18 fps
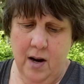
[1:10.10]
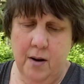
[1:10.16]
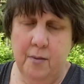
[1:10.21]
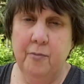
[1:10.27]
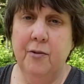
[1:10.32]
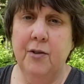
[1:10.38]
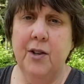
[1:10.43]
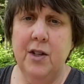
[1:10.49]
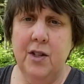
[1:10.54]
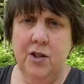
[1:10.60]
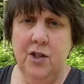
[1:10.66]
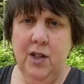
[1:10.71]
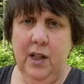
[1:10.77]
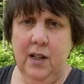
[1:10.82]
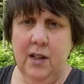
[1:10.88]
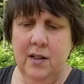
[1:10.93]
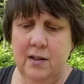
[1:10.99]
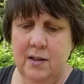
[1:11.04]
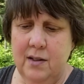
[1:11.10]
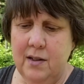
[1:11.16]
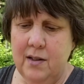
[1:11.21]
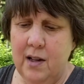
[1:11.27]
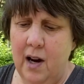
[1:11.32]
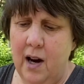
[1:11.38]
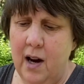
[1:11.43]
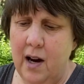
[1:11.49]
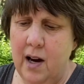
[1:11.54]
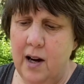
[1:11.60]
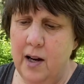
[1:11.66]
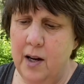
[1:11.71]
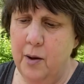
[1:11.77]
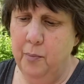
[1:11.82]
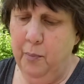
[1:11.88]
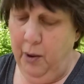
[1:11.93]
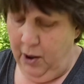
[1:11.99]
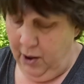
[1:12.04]
for the chickens.
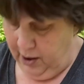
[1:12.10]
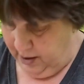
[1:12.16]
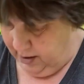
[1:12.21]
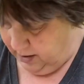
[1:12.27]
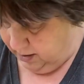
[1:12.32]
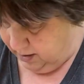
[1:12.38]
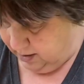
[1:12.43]
I put